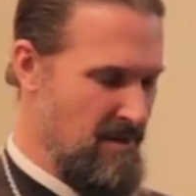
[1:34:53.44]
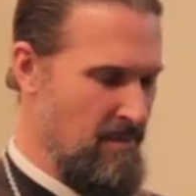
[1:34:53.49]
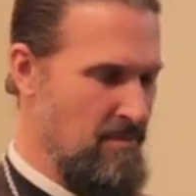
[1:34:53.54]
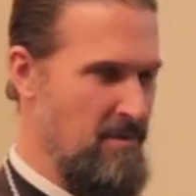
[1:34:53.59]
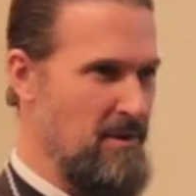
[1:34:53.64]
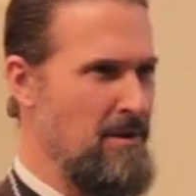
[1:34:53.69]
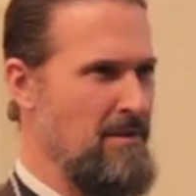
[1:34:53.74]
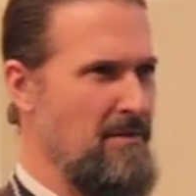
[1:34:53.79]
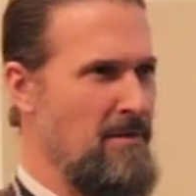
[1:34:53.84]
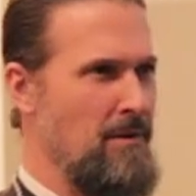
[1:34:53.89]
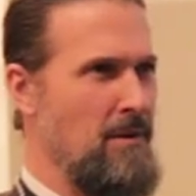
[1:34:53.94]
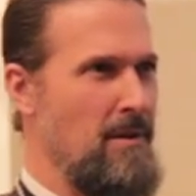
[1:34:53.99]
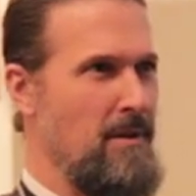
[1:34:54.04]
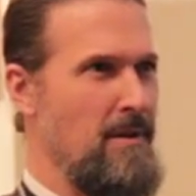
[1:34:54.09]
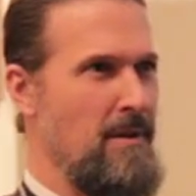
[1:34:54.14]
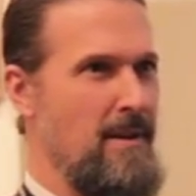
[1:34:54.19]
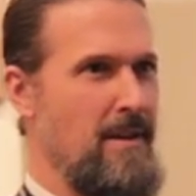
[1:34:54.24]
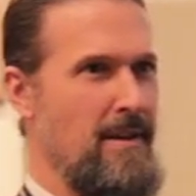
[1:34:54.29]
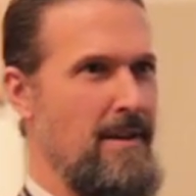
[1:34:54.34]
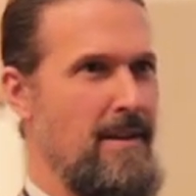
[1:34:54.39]
a
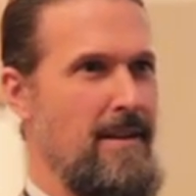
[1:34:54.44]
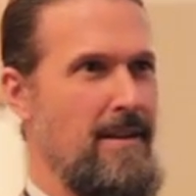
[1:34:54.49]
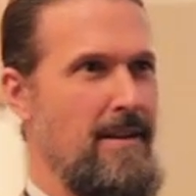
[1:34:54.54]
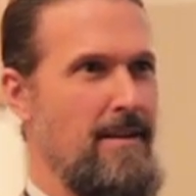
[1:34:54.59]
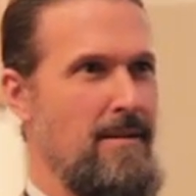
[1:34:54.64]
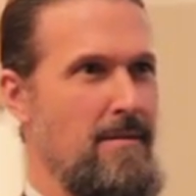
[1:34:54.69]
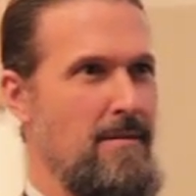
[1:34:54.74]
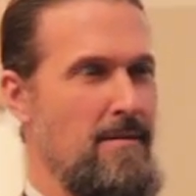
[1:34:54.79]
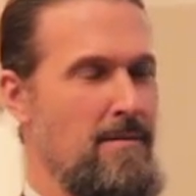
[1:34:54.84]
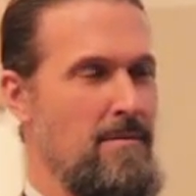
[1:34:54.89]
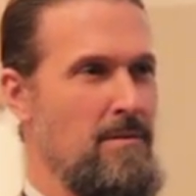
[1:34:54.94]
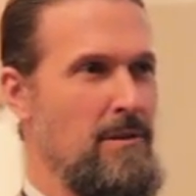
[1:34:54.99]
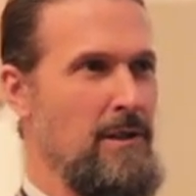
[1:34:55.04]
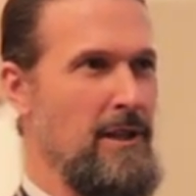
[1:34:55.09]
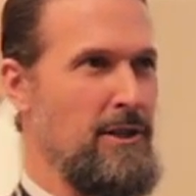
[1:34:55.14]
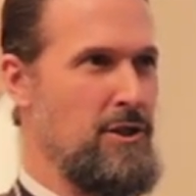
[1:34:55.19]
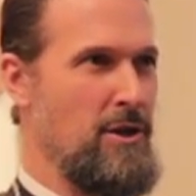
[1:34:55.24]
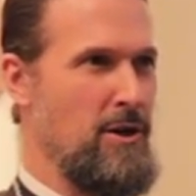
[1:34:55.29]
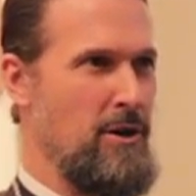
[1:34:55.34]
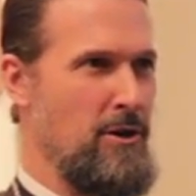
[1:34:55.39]
beautiful
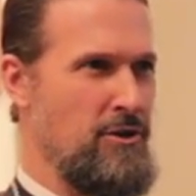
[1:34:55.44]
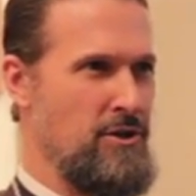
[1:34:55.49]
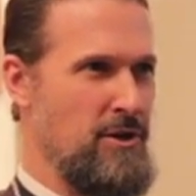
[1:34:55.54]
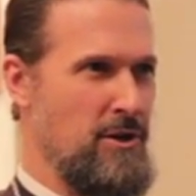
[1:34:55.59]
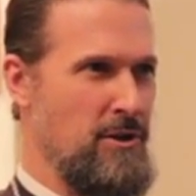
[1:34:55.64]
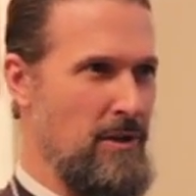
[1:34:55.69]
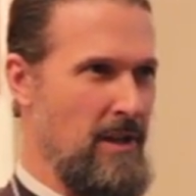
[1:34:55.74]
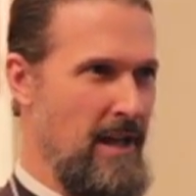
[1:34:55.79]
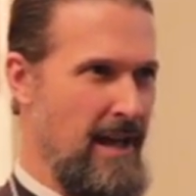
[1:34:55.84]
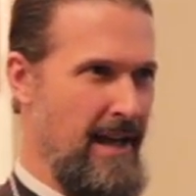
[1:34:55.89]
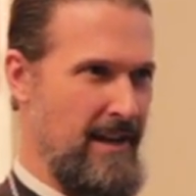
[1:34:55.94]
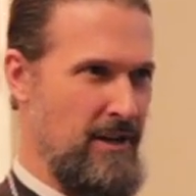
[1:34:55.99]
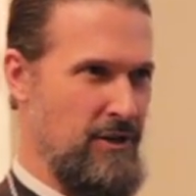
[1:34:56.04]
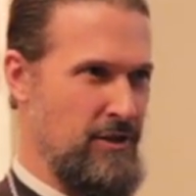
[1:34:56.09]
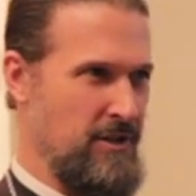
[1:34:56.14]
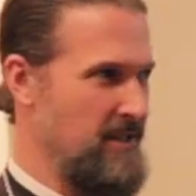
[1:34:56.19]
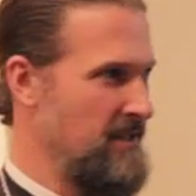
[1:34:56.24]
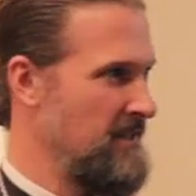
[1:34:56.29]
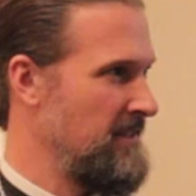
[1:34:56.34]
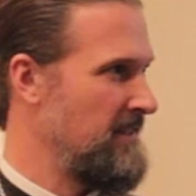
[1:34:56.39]
liturgical
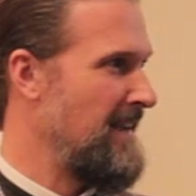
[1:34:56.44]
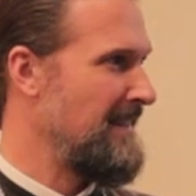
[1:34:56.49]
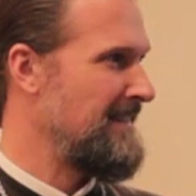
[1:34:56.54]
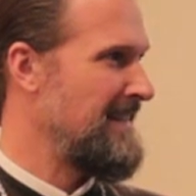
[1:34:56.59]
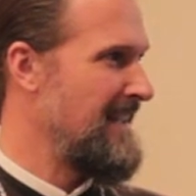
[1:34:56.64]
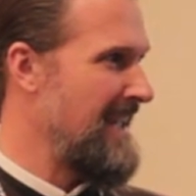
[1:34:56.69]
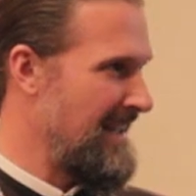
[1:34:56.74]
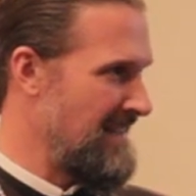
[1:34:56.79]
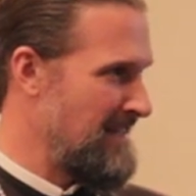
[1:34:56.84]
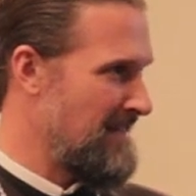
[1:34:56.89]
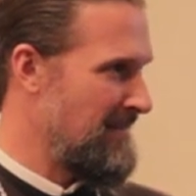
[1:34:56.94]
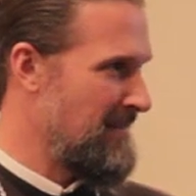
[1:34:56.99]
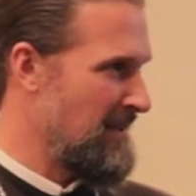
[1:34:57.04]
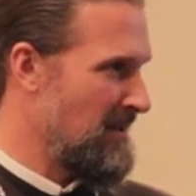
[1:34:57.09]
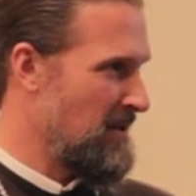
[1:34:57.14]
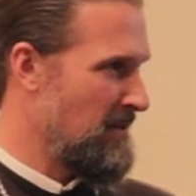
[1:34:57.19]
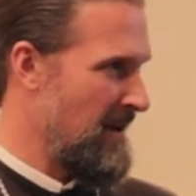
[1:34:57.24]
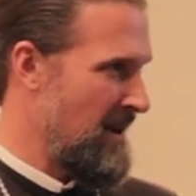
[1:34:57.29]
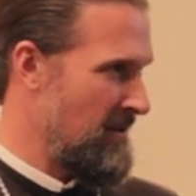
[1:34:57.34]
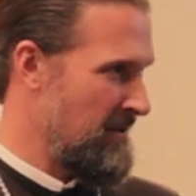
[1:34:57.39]
action at the end of
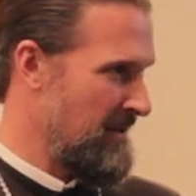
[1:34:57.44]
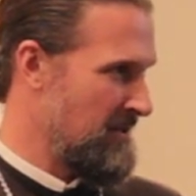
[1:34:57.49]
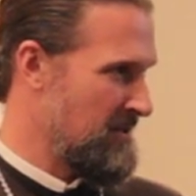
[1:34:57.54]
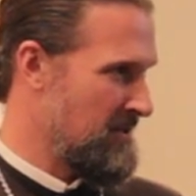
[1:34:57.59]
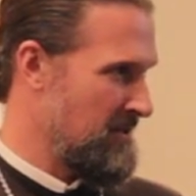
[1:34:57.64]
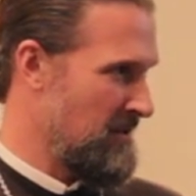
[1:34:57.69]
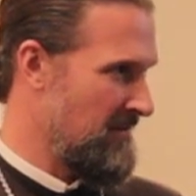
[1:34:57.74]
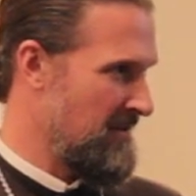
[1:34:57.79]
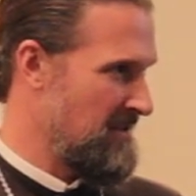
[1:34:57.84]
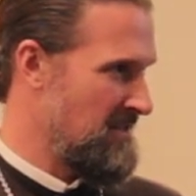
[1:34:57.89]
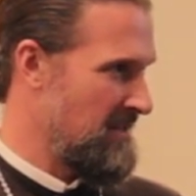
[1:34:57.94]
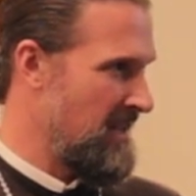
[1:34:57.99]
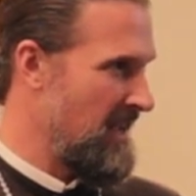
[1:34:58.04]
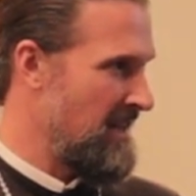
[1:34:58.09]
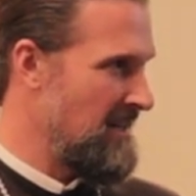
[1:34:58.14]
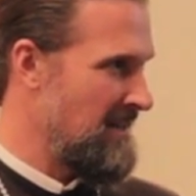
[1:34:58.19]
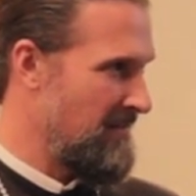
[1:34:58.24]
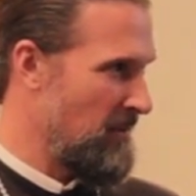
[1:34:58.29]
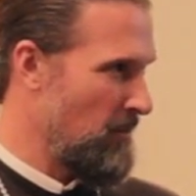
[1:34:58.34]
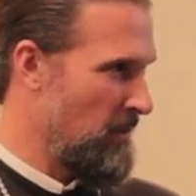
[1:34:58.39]
the crowning service,
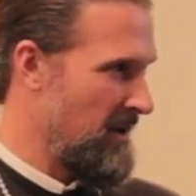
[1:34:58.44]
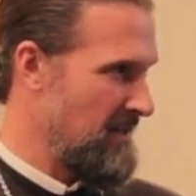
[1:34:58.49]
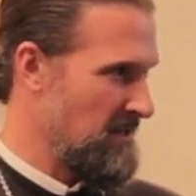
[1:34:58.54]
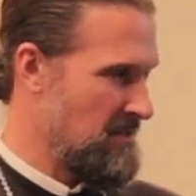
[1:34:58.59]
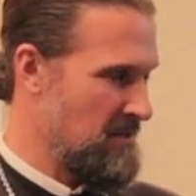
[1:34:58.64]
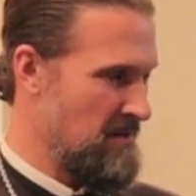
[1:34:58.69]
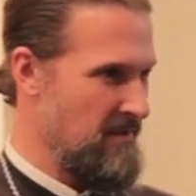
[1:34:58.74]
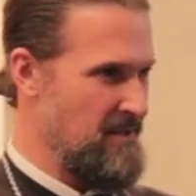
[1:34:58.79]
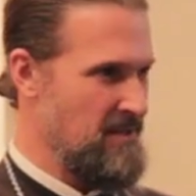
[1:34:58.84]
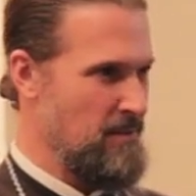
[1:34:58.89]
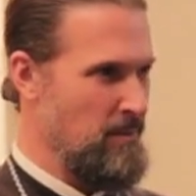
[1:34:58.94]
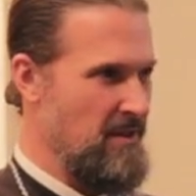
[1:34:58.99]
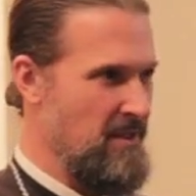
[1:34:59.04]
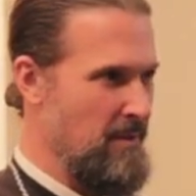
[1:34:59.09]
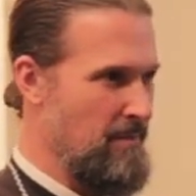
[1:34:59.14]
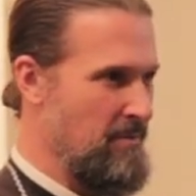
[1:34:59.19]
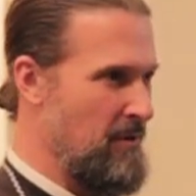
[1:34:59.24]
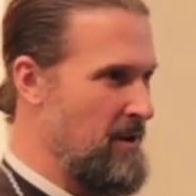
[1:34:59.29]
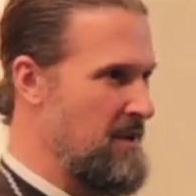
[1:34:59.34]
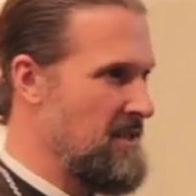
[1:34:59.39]
the end of the wedding service, where
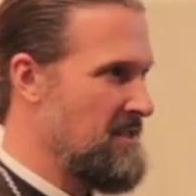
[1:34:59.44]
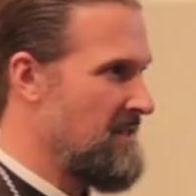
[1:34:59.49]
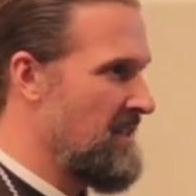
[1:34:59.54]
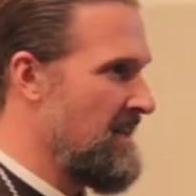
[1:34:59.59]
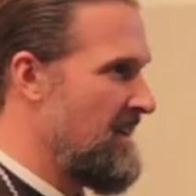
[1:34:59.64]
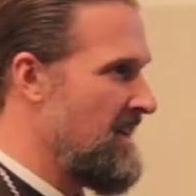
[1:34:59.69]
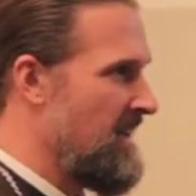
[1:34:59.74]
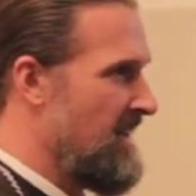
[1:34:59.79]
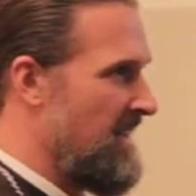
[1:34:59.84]
the priest